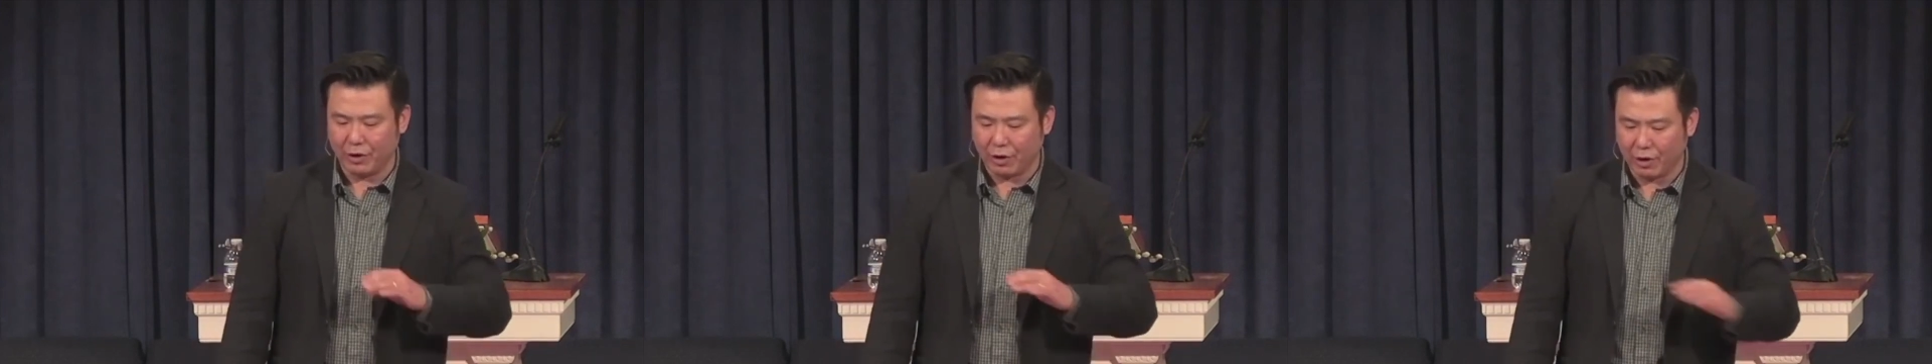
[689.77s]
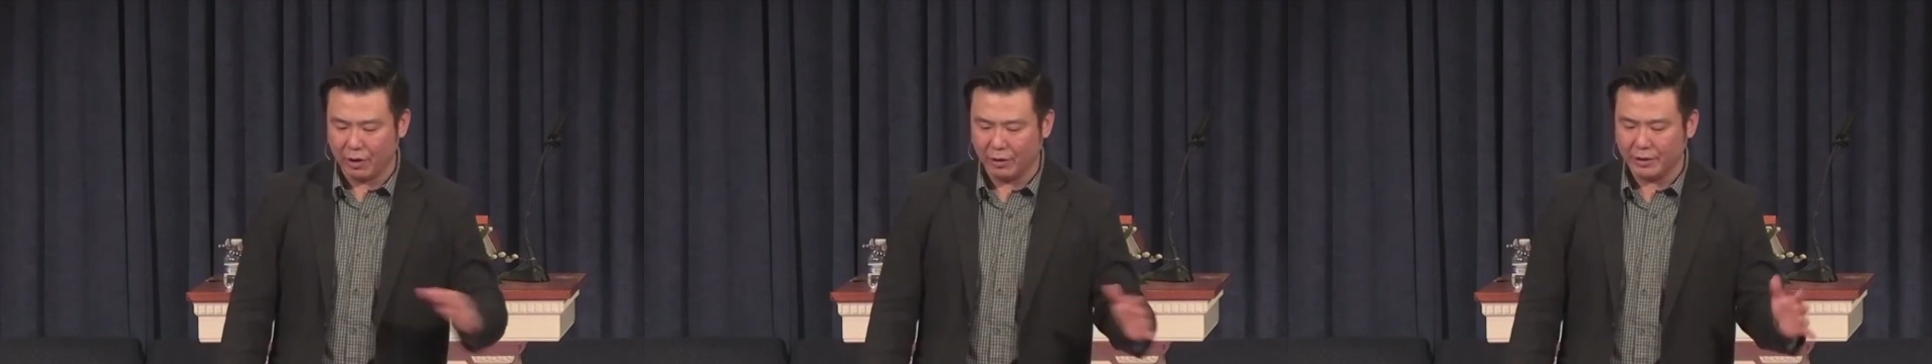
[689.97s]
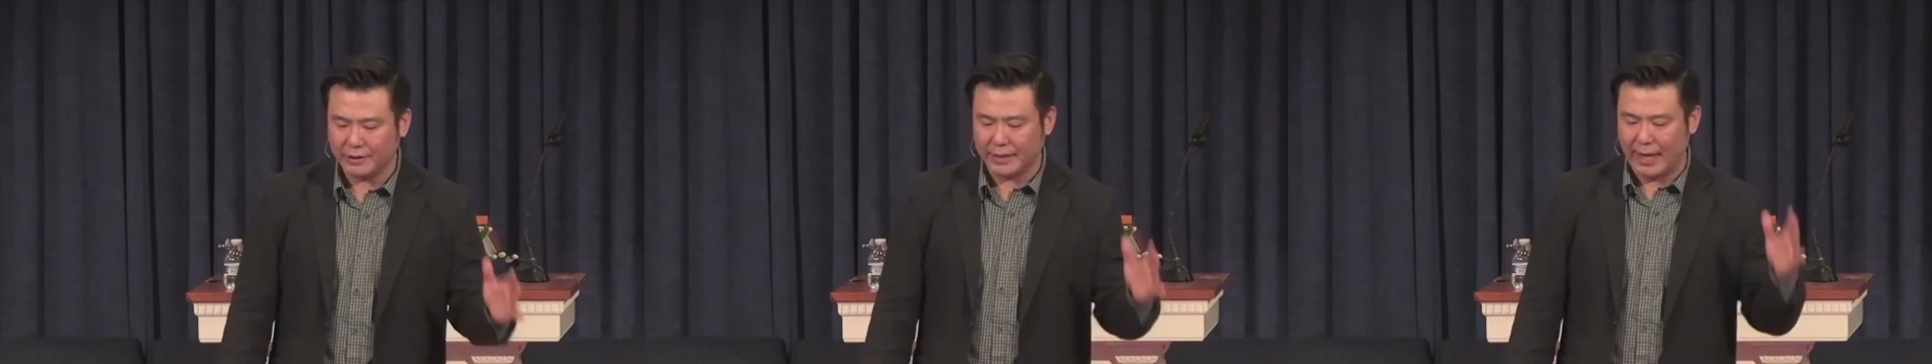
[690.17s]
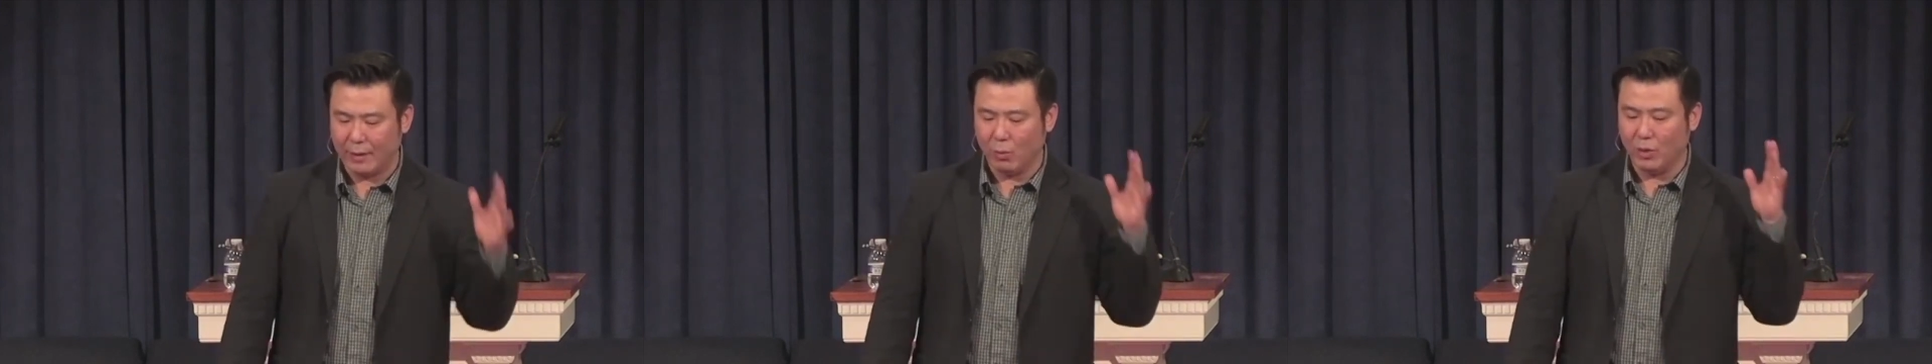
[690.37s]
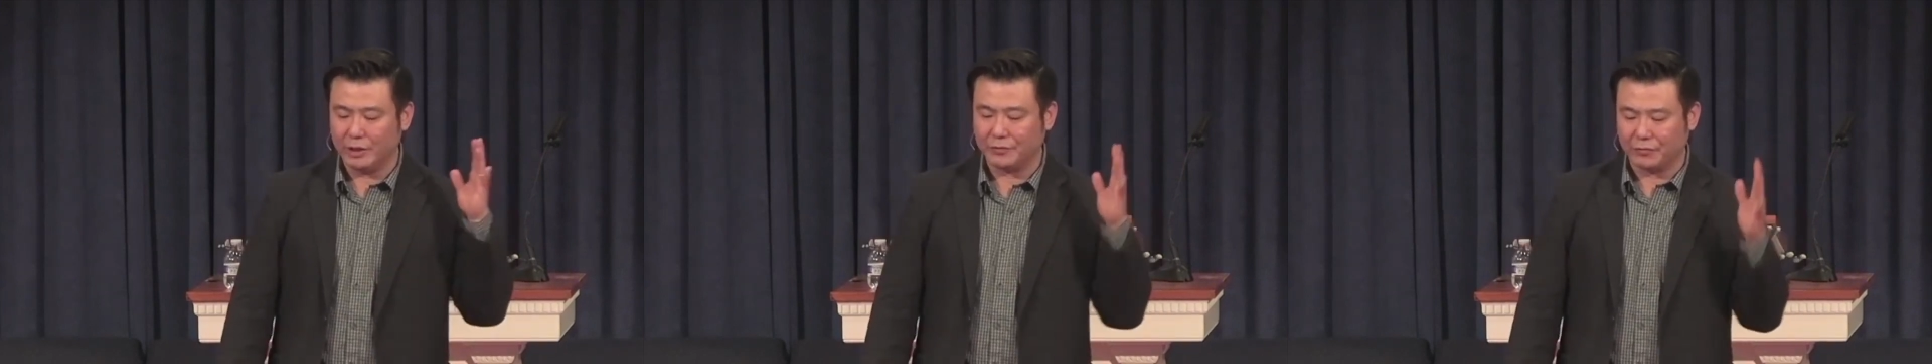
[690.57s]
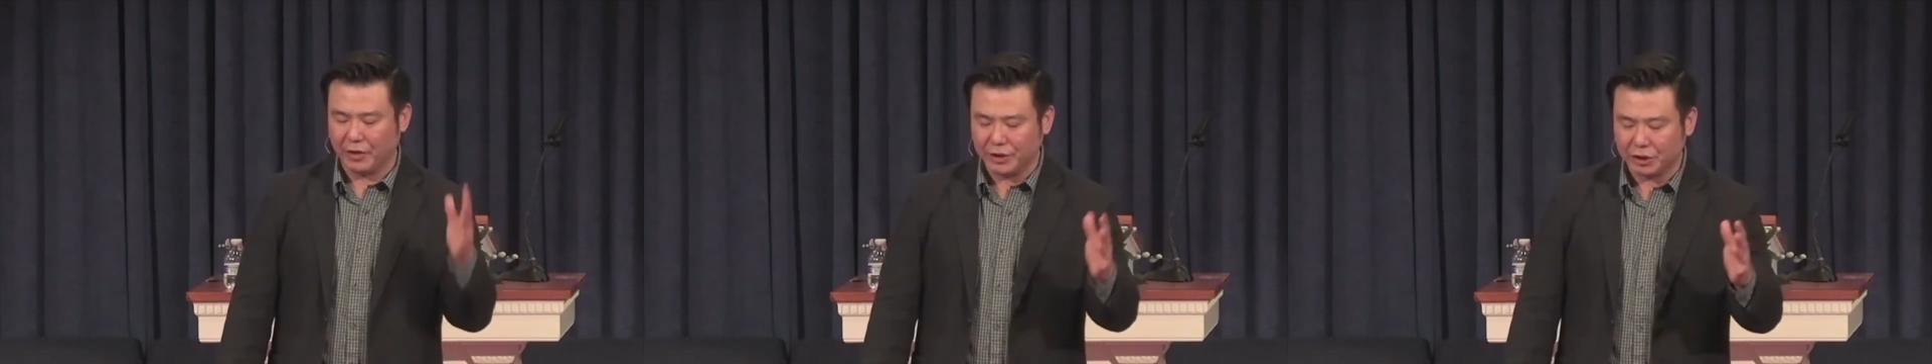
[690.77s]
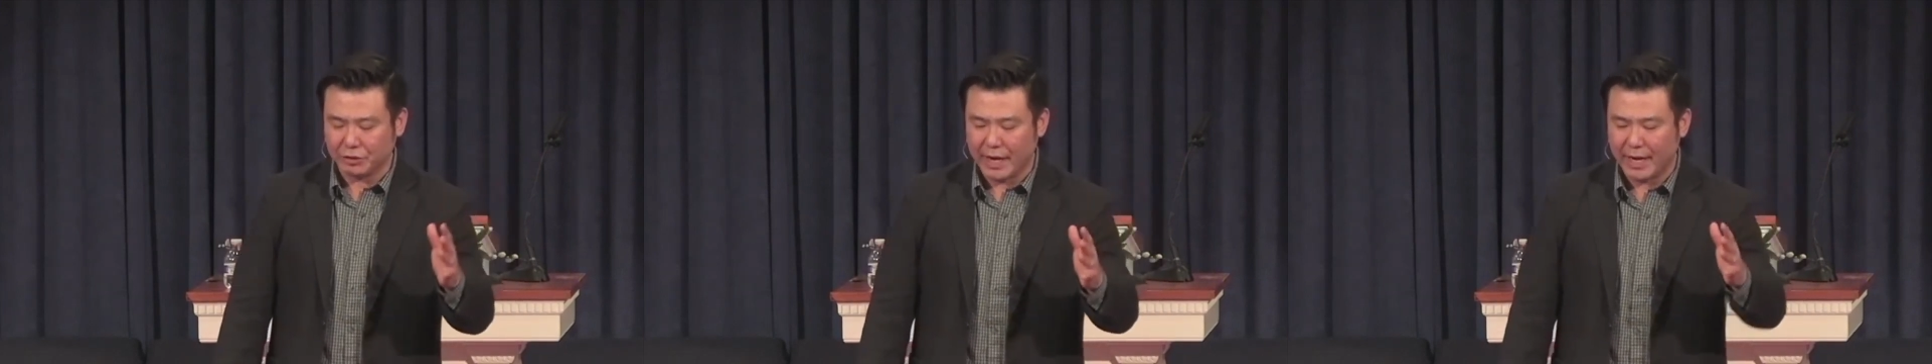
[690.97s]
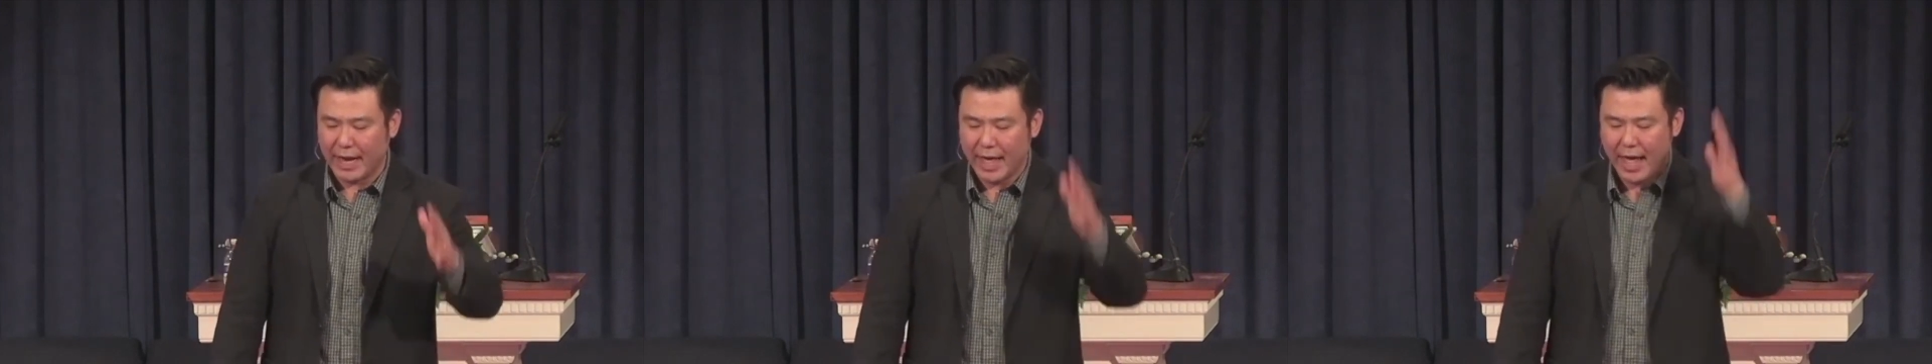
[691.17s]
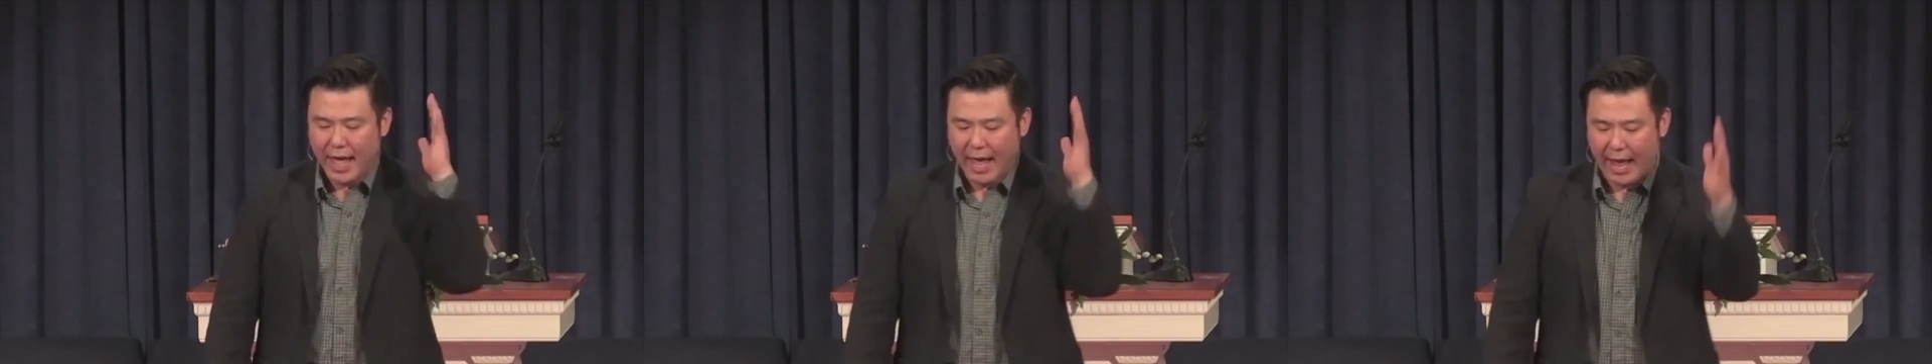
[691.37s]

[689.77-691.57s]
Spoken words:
girls and was frustrated,